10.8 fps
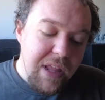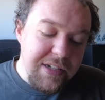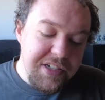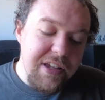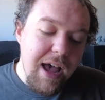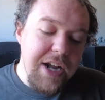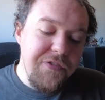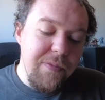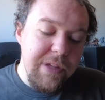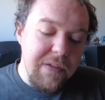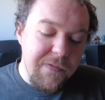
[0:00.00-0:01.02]
Aside
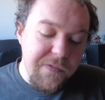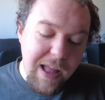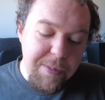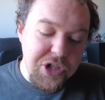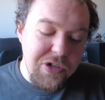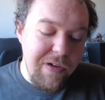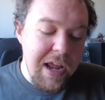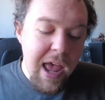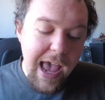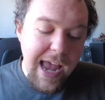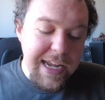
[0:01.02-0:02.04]
from the inflammatory
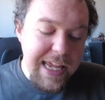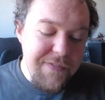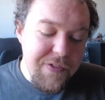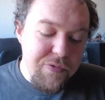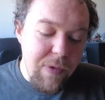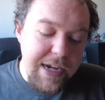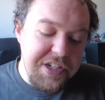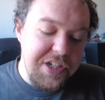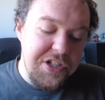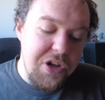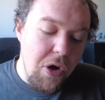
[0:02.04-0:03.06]
and even
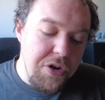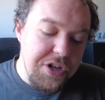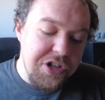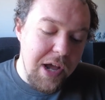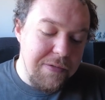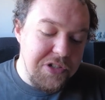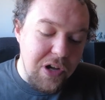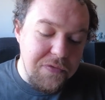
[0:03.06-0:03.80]
racist undertones